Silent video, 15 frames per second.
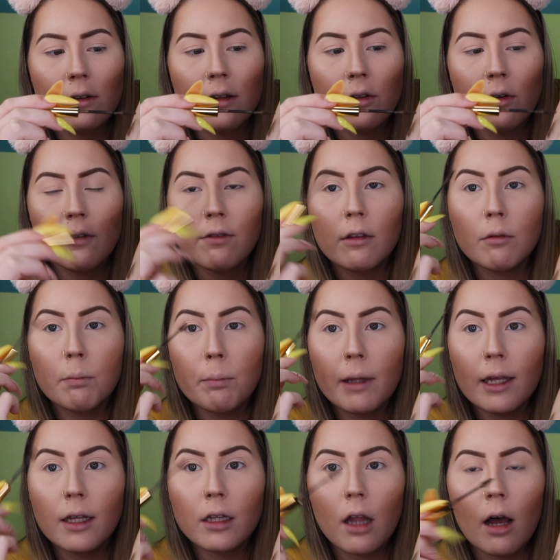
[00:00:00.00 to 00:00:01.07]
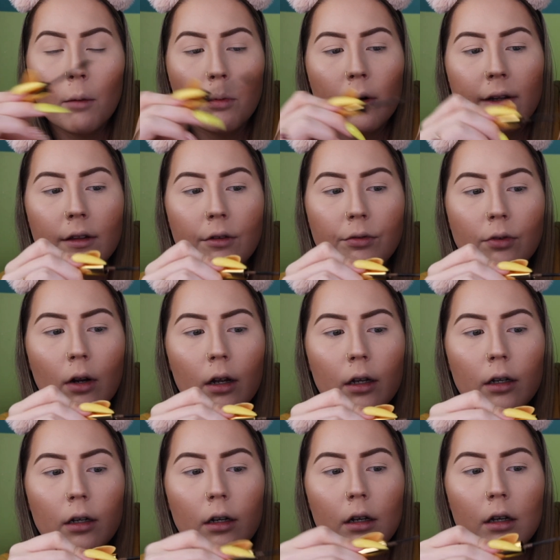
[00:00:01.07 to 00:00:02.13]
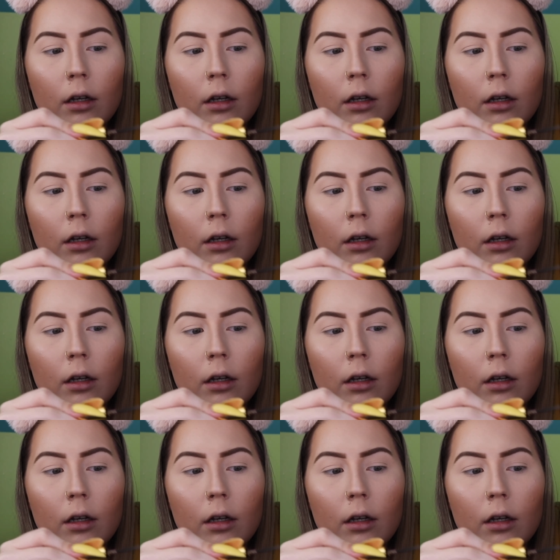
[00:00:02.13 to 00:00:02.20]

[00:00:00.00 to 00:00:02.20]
and then you have this big glob right in the front.